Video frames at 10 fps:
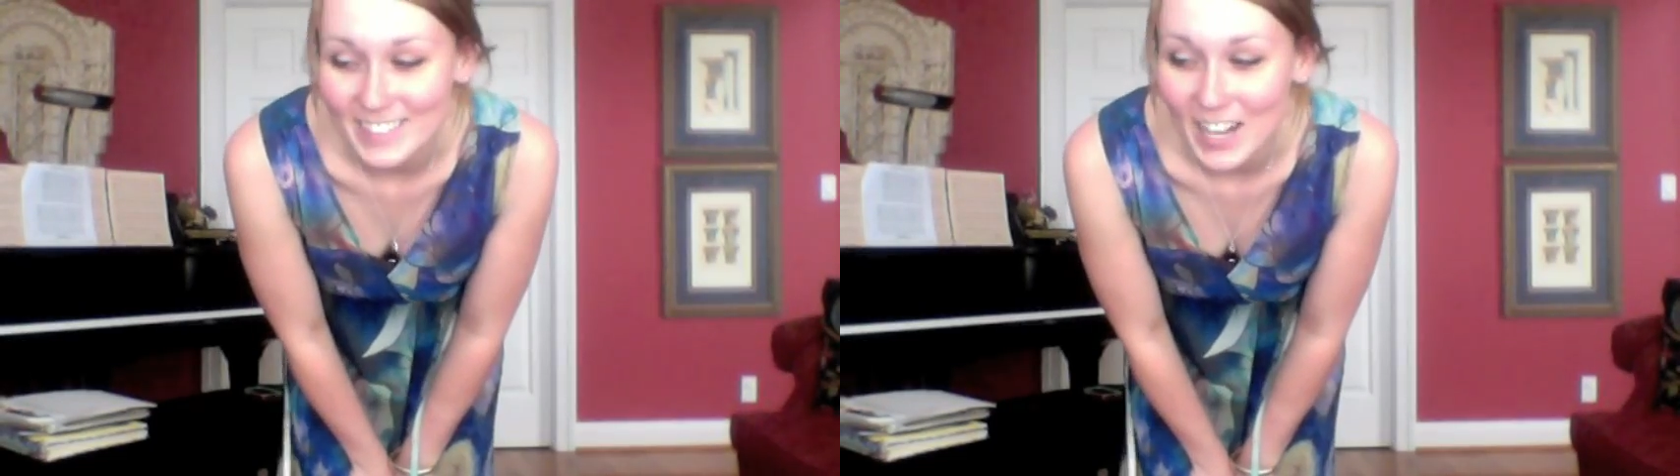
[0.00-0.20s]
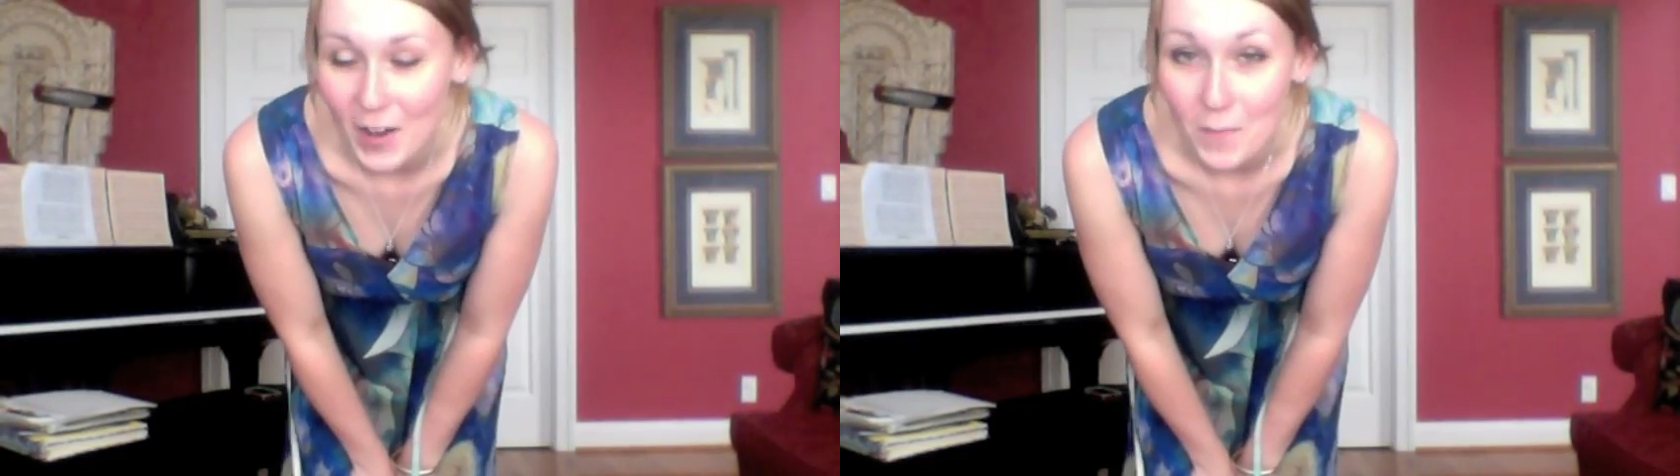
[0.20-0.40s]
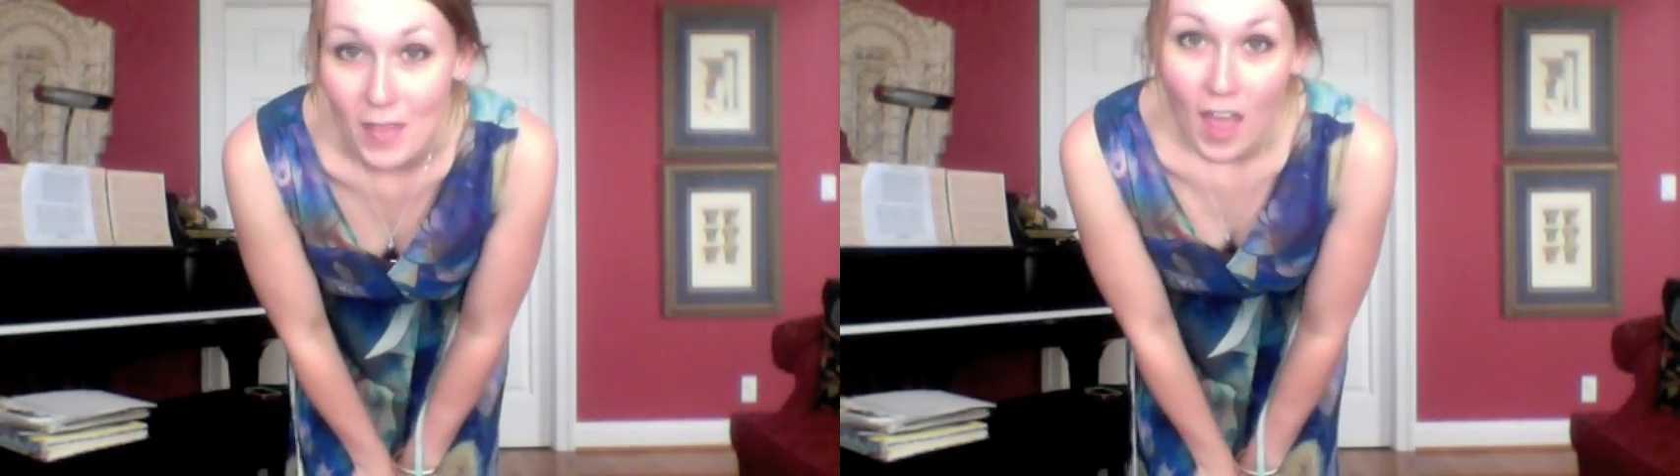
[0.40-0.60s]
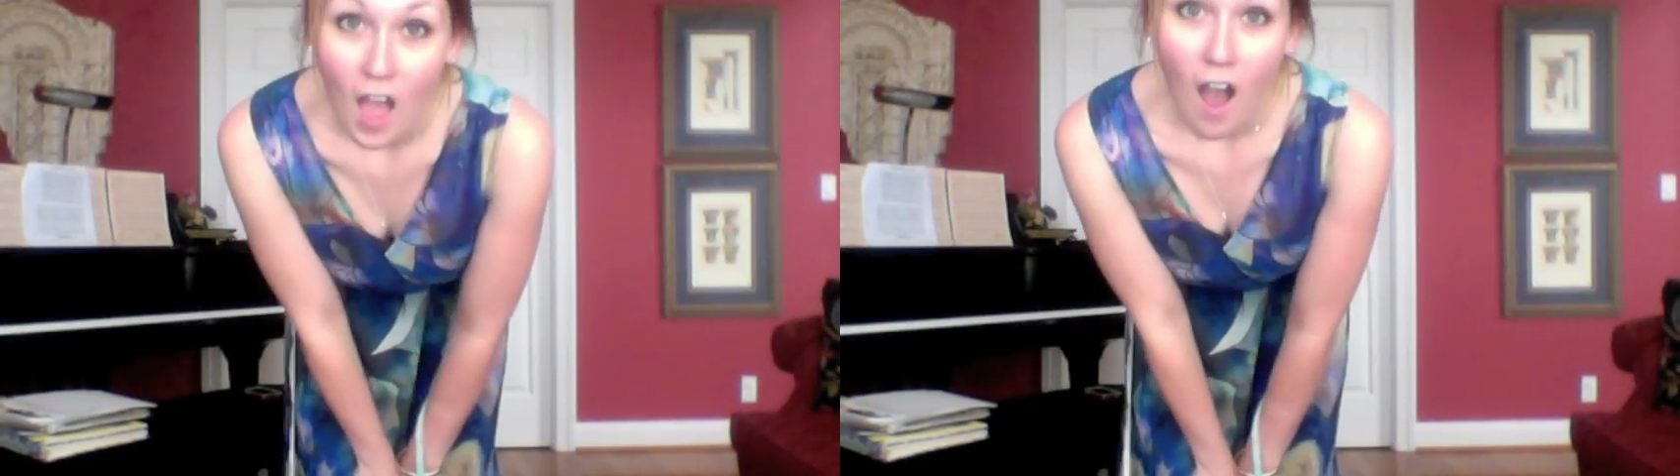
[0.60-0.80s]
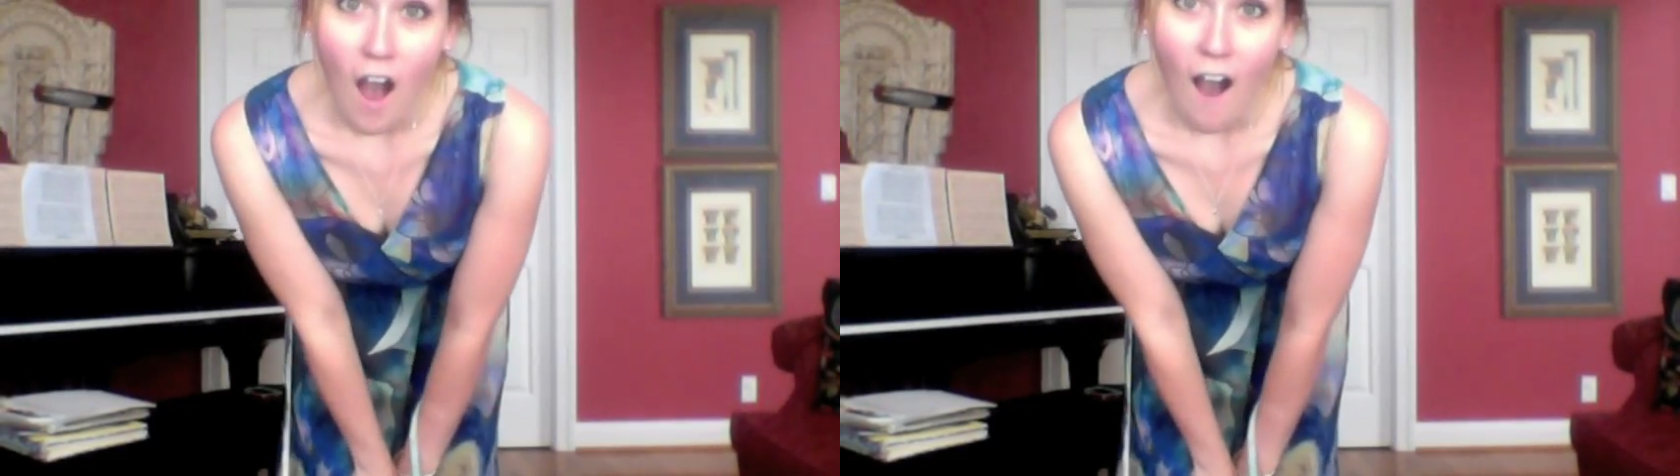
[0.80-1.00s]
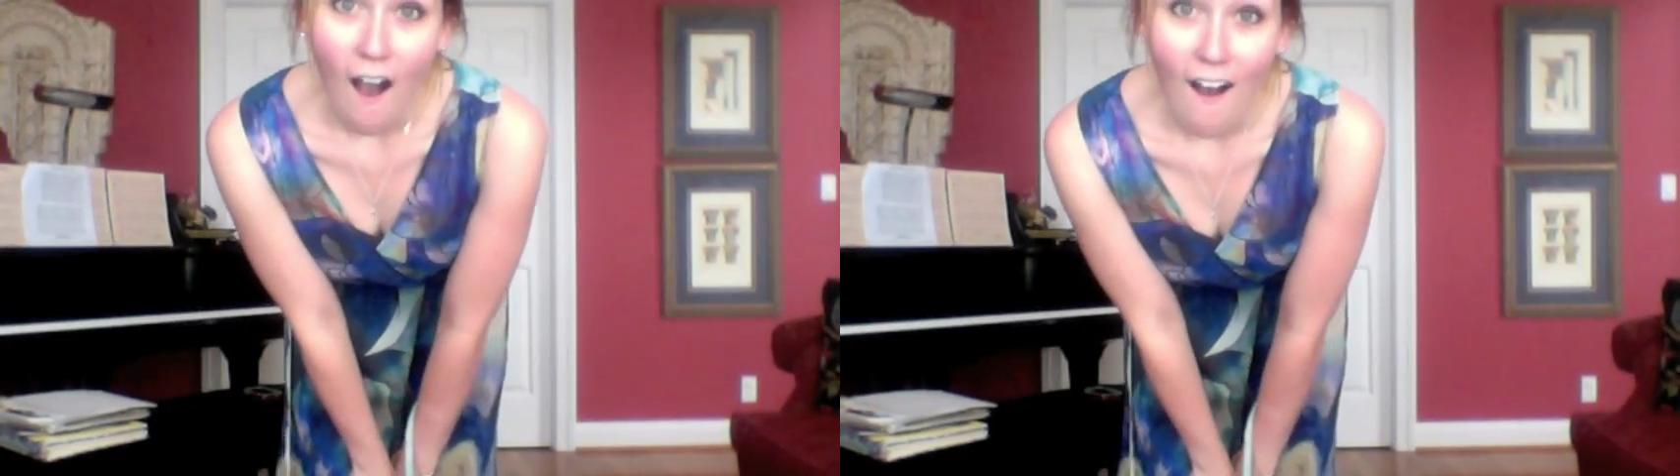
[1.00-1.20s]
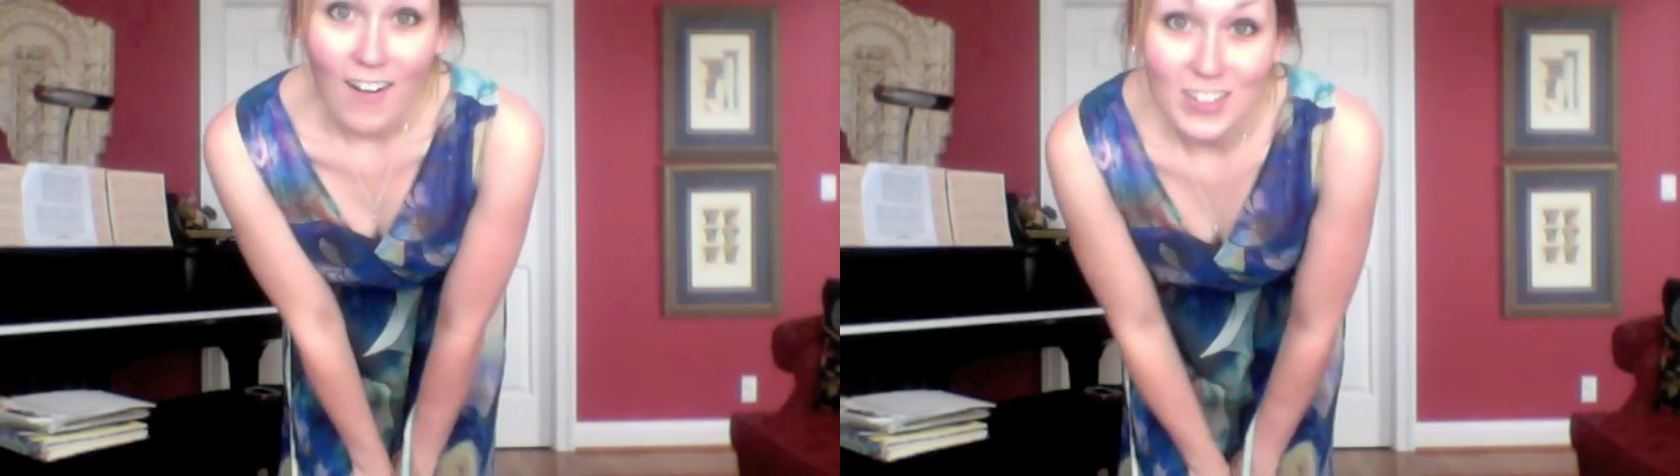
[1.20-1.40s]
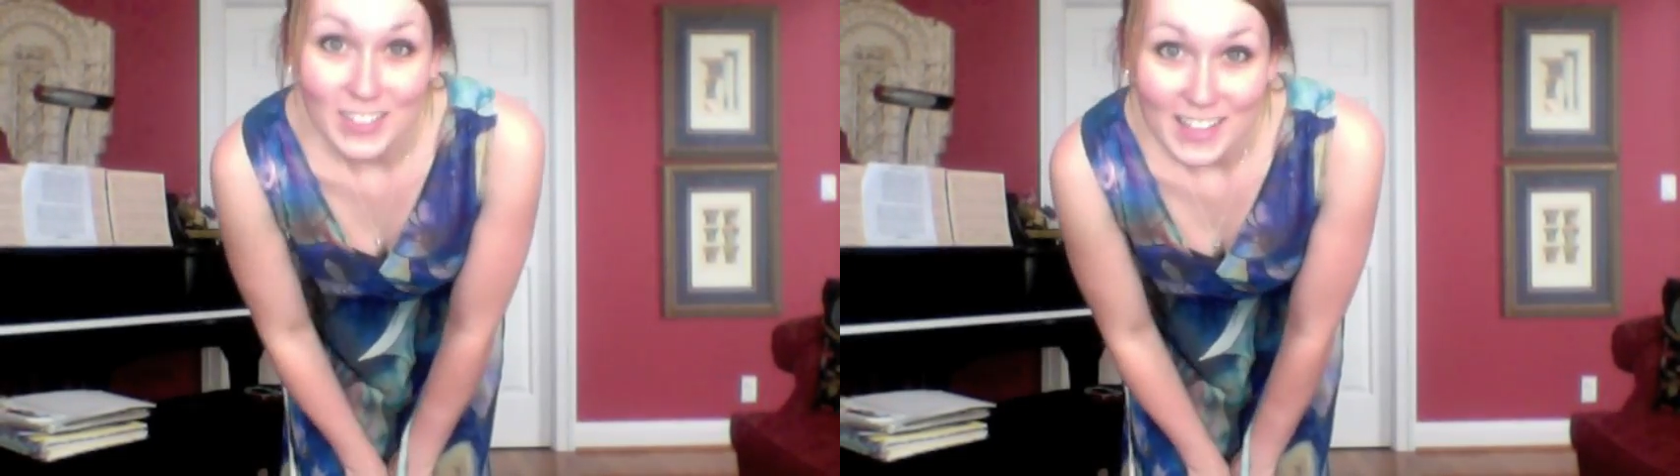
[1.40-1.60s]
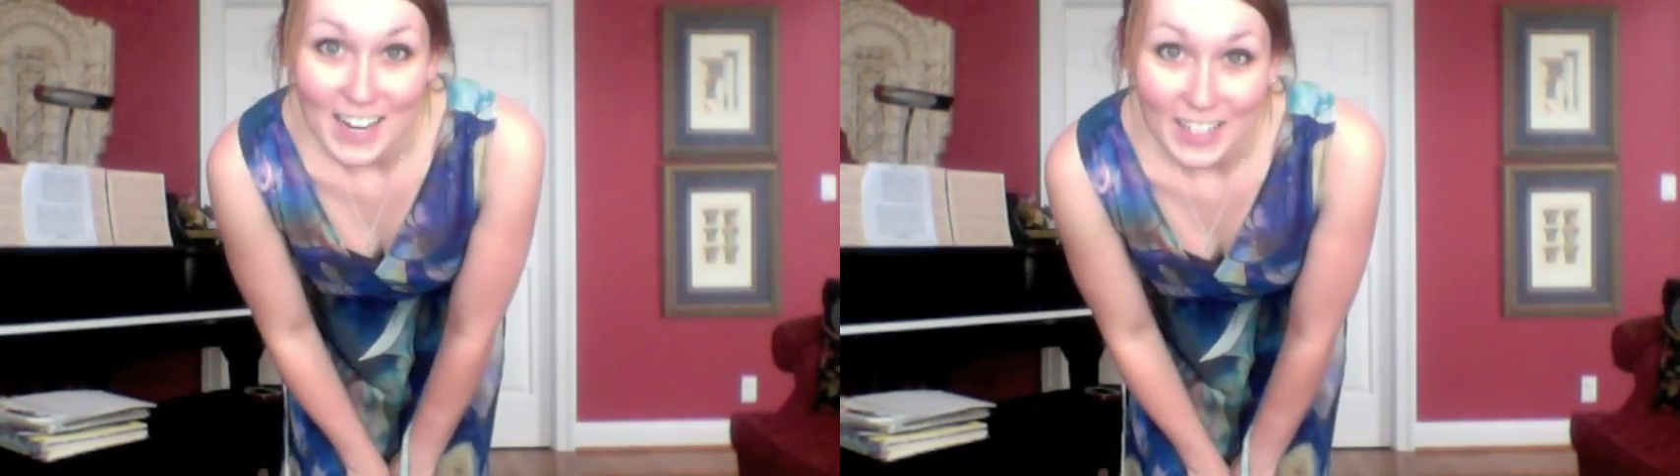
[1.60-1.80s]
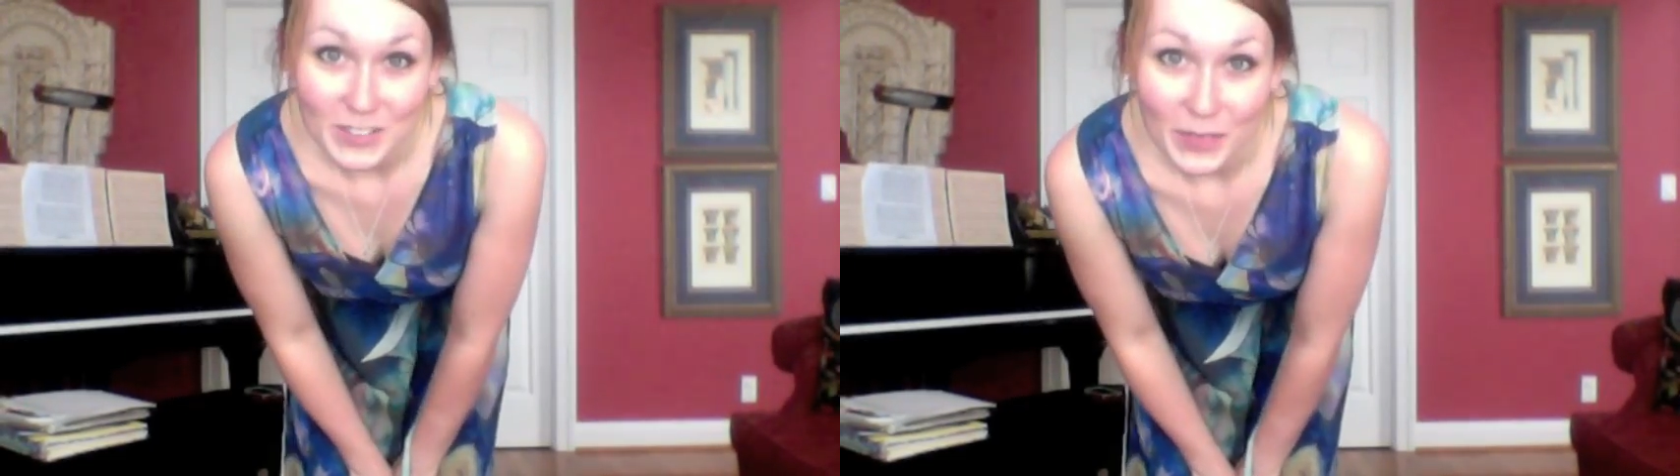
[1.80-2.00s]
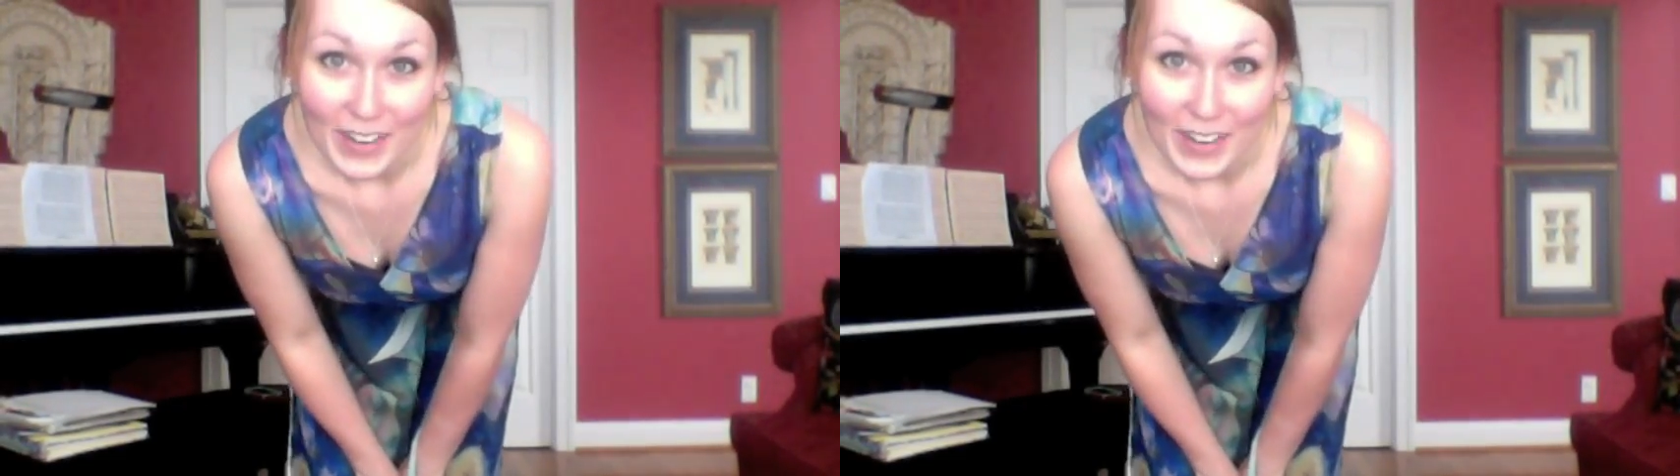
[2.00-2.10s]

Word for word: So on to the next